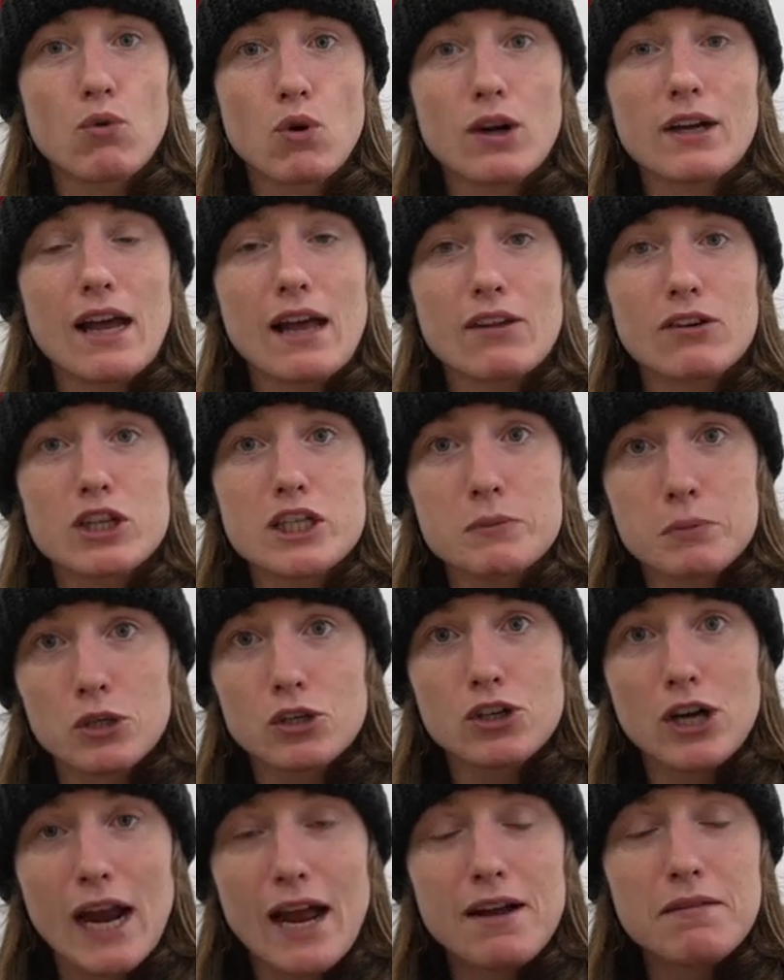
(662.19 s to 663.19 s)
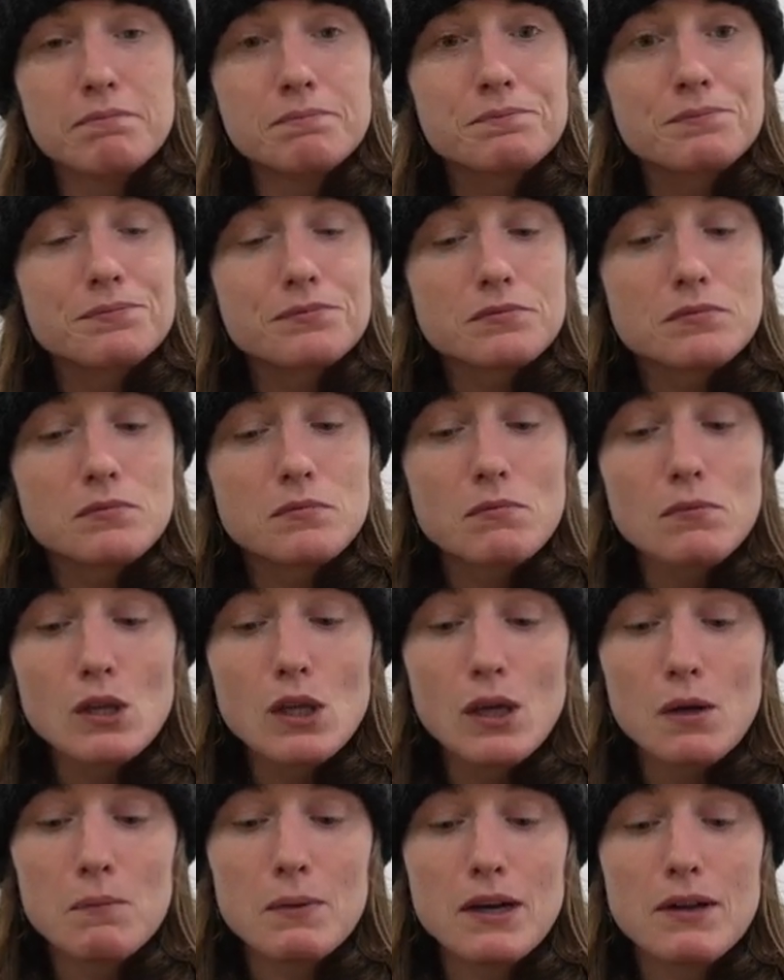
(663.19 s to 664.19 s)
calories per gram.
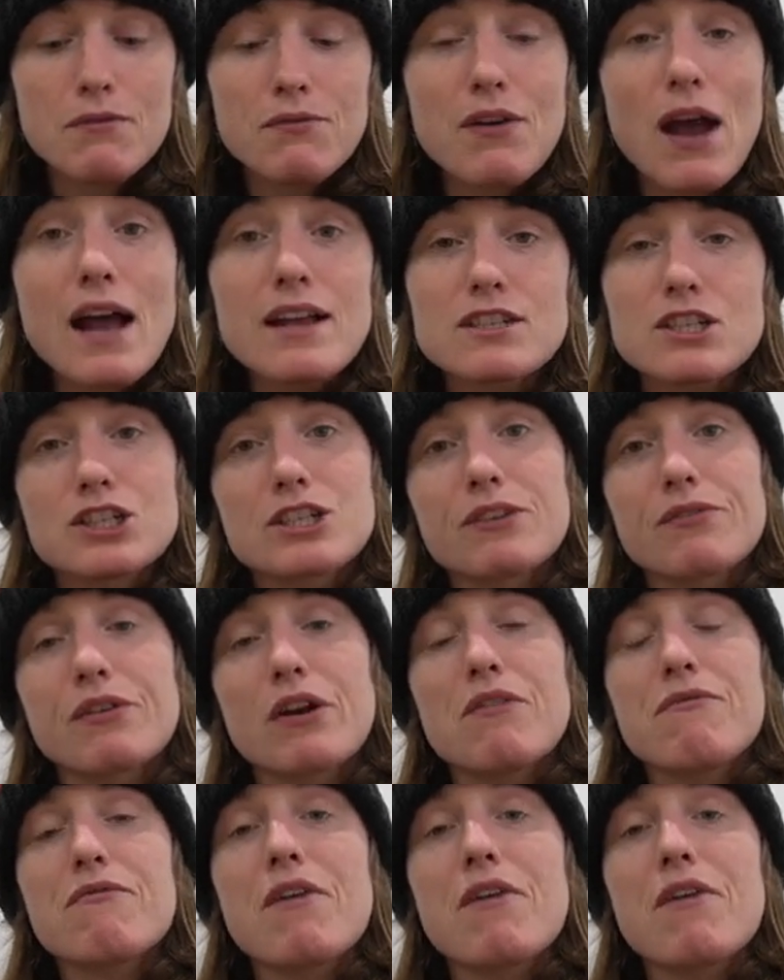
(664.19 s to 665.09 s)
But fats are different.